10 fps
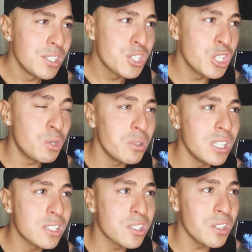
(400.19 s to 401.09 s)
Do you know,
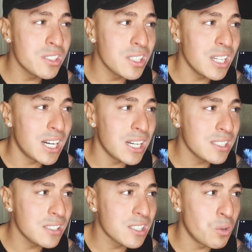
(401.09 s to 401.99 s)
there's certain
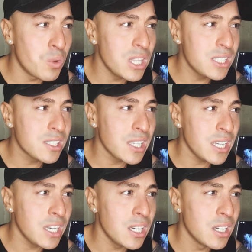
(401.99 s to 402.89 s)
artists that when they
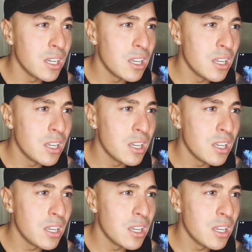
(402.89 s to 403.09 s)
sing,